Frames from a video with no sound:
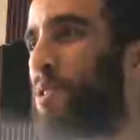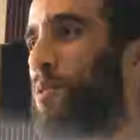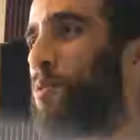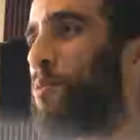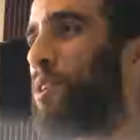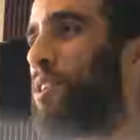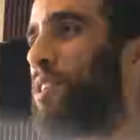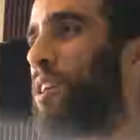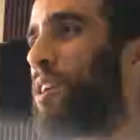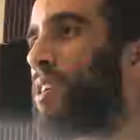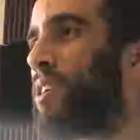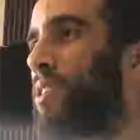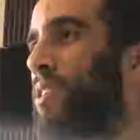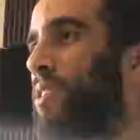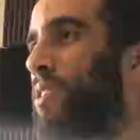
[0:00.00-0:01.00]
So where
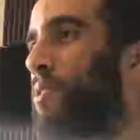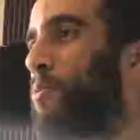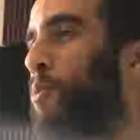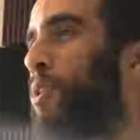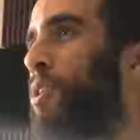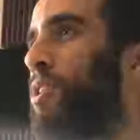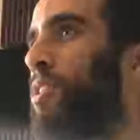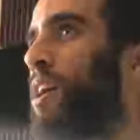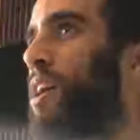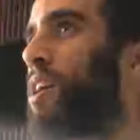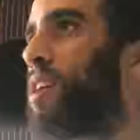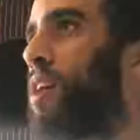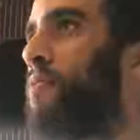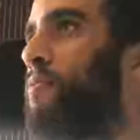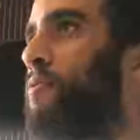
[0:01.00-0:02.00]
did
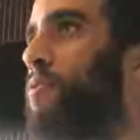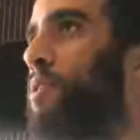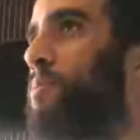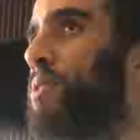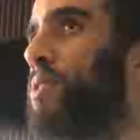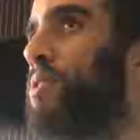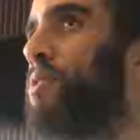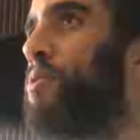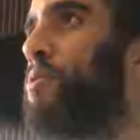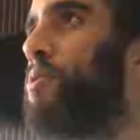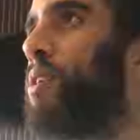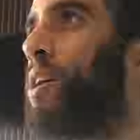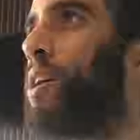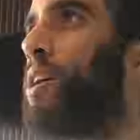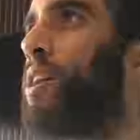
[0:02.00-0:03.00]
that come from? Did
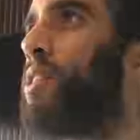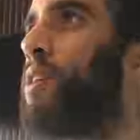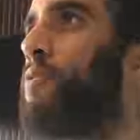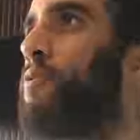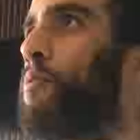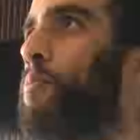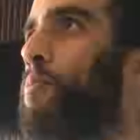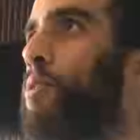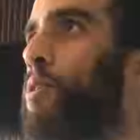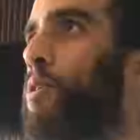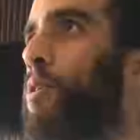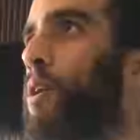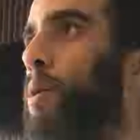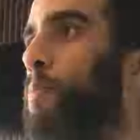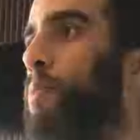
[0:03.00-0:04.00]
you like get that from
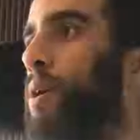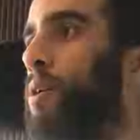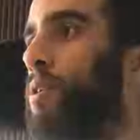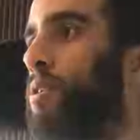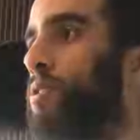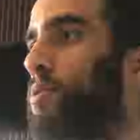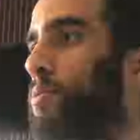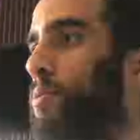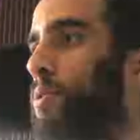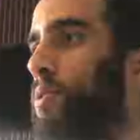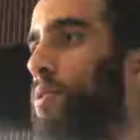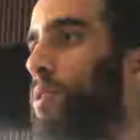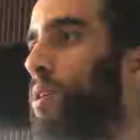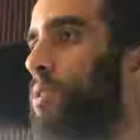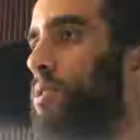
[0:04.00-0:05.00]
your like parents
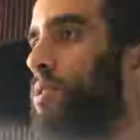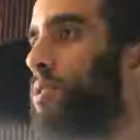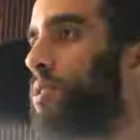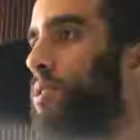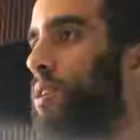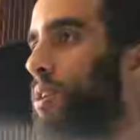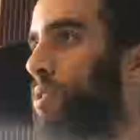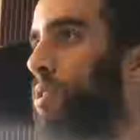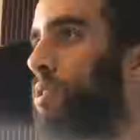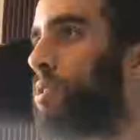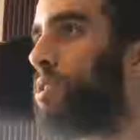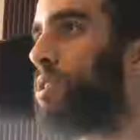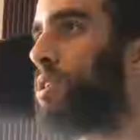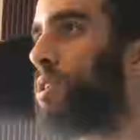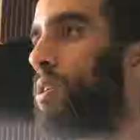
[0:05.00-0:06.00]
were into
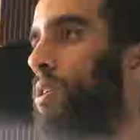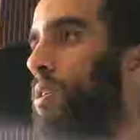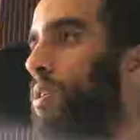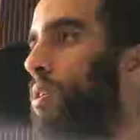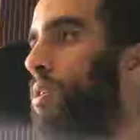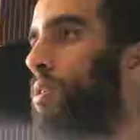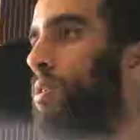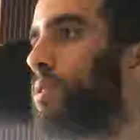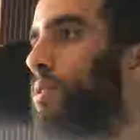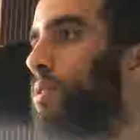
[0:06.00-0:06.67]
technology?